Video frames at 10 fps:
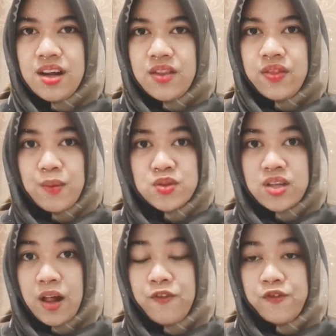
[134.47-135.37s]

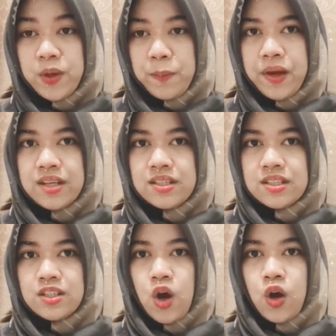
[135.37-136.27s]
themselves
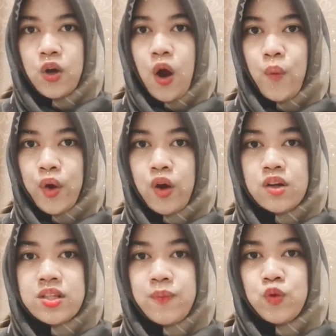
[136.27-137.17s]
dependent on our
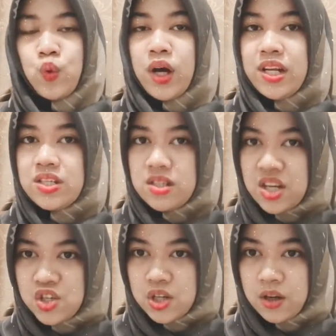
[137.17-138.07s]

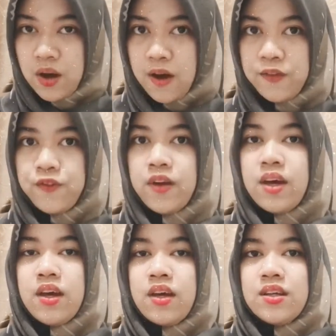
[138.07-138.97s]
conceptualization of
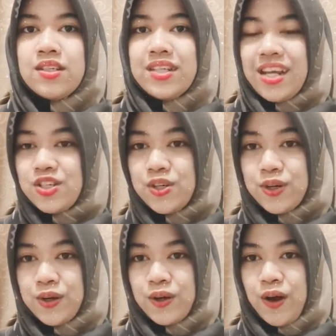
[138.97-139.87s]
the
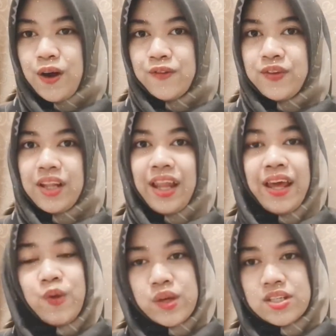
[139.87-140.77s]
nature of
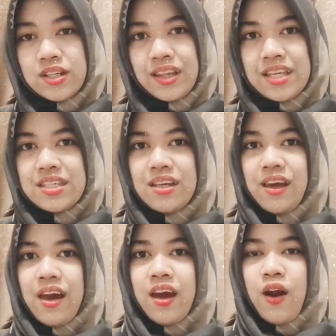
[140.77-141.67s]
language
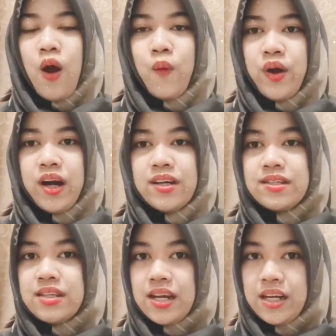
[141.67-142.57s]
teaching and our
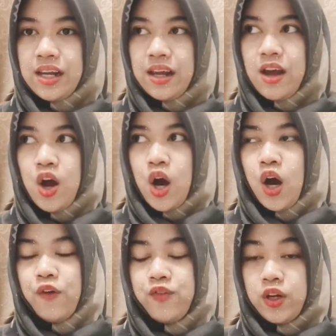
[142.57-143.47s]
understanding
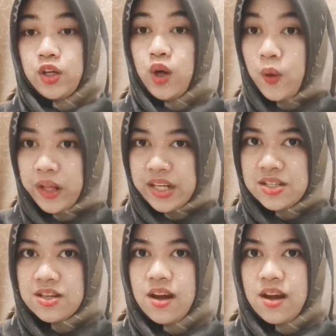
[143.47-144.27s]
of the knowledge,